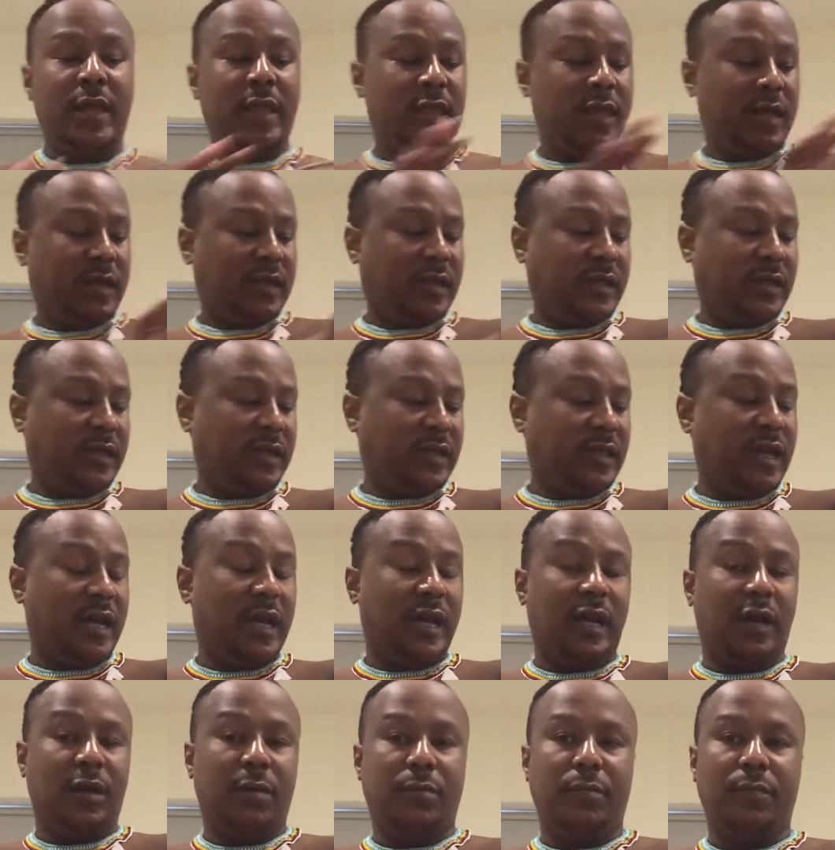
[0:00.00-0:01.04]
This is
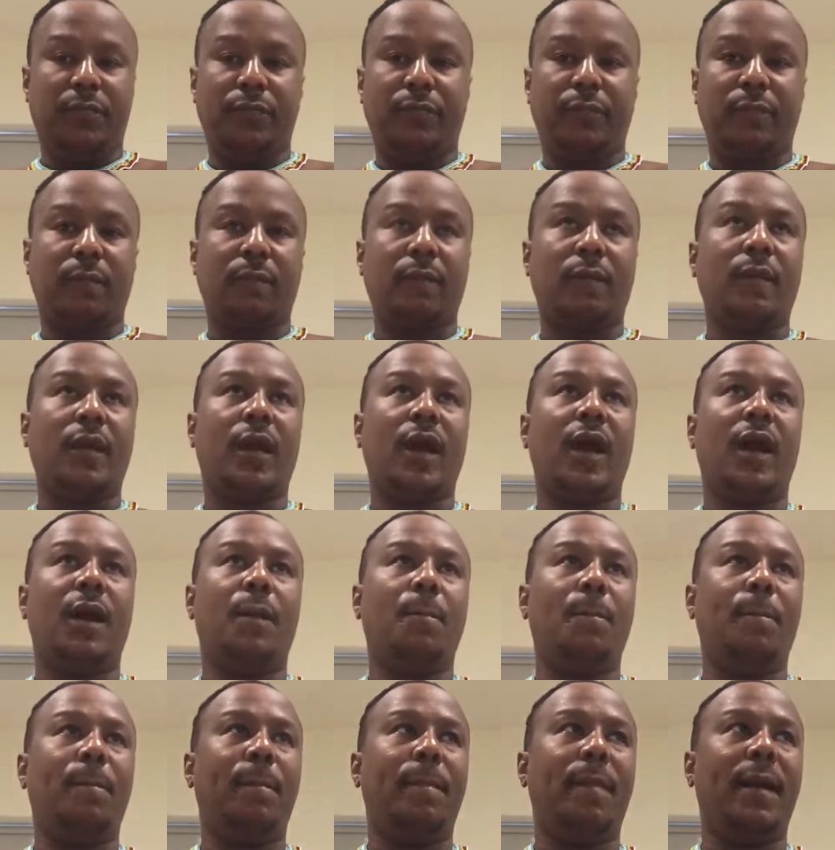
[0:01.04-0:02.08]
the
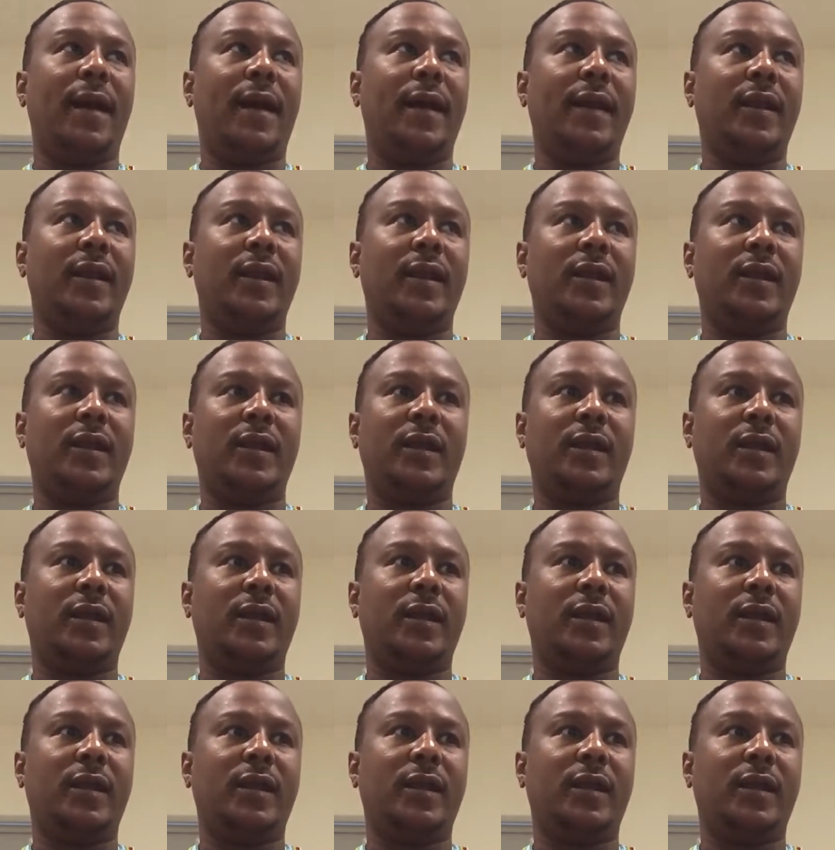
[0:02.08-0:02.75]
armband.